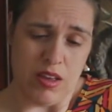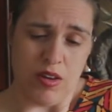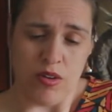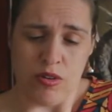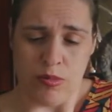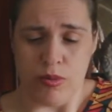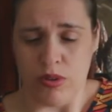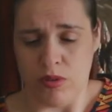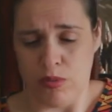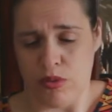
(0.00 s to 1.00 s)
Oh
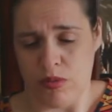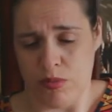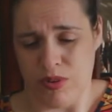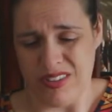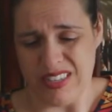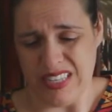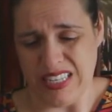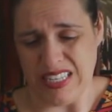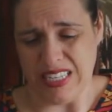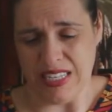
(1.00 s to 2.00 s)
boys, oh boys, oh boys.
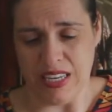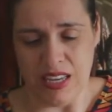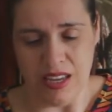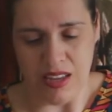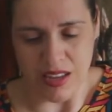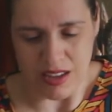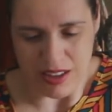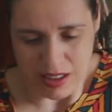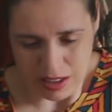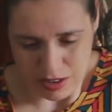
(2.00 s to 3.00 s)

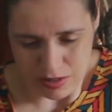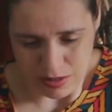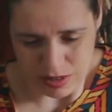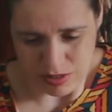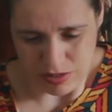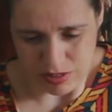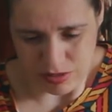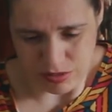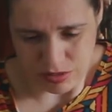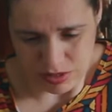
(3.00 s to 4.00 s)
And their little
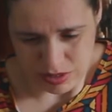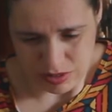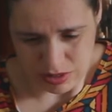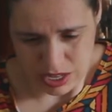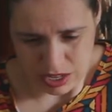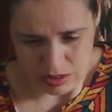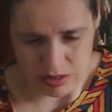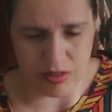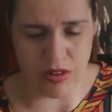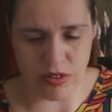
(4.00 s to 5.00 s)
roots are all tangled.
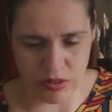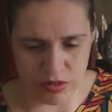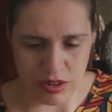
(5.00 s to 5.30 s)
Oh, phew.